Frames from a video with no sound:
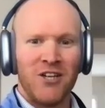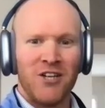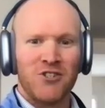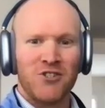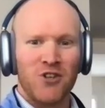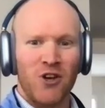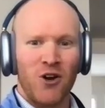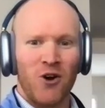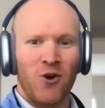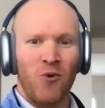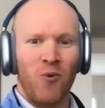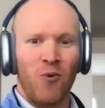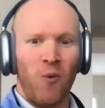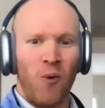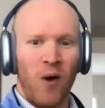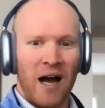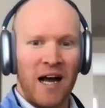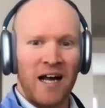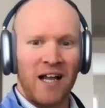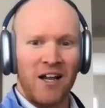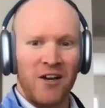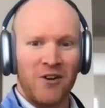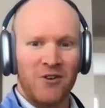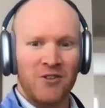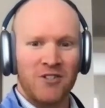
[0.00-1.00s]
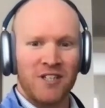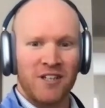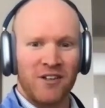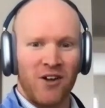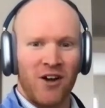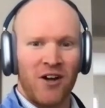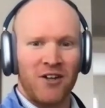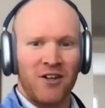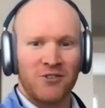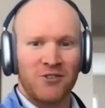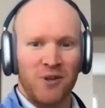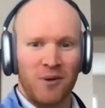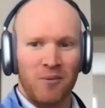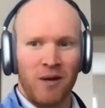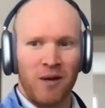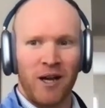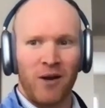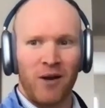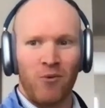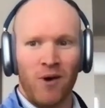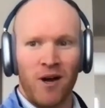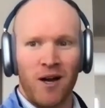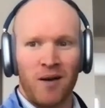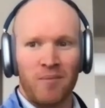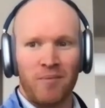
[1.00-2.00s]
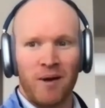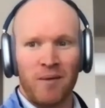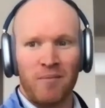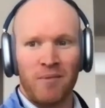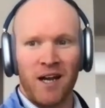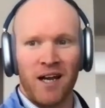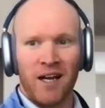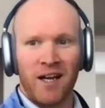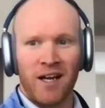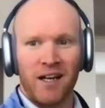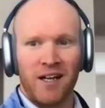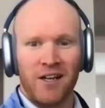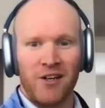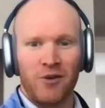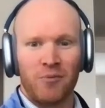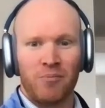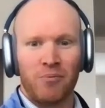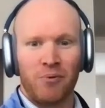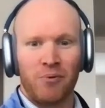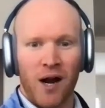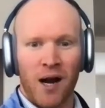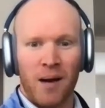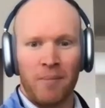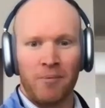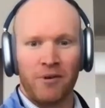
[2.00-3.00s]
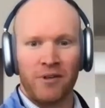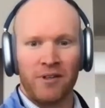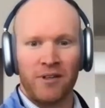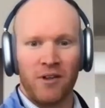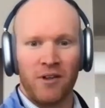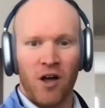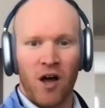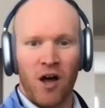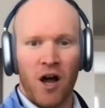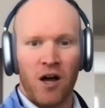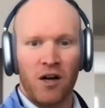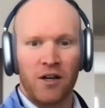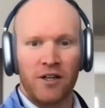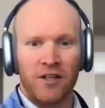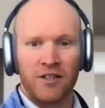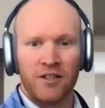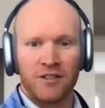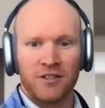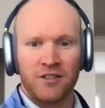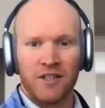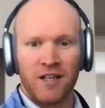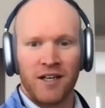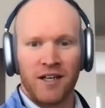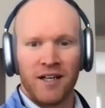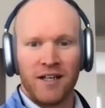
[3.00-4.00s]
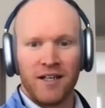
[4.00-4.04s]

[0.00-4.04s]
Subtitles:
So while I was in law school, I'm like, well, I'm not going to do property law because